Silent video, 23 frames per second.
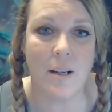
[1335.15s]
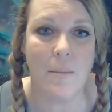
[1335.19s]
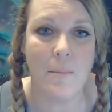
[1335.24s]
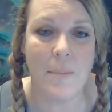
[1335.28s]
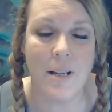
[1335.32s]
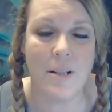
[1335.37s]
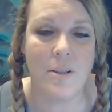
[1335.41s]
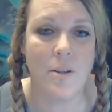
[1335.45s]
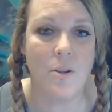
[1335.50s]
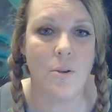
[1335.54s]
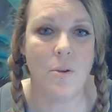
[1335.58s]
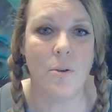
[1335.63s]
It
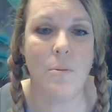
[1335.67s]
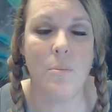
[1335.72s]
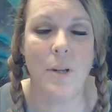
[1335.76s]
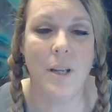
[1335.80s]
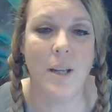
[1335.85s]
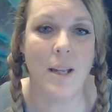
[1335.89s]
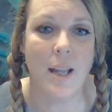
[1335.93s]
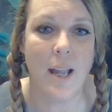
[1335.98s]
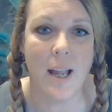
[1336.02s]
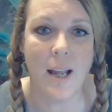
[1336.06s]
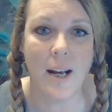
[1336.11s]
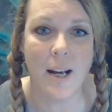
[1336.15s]
means a new
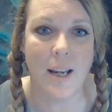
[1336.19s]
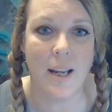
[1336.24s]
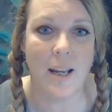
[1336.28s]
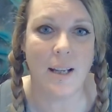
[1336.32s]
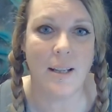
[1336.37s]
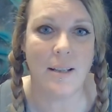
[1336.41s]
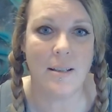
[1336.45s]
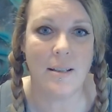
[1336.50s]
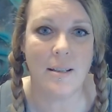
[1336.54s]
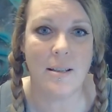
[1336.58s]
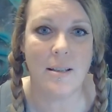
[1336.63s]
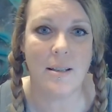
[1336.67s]

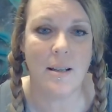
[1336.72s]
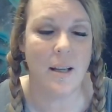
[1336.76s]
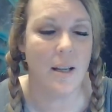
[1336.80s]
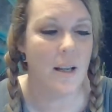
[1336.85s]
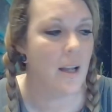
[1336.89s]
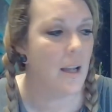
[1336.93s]
beginnings.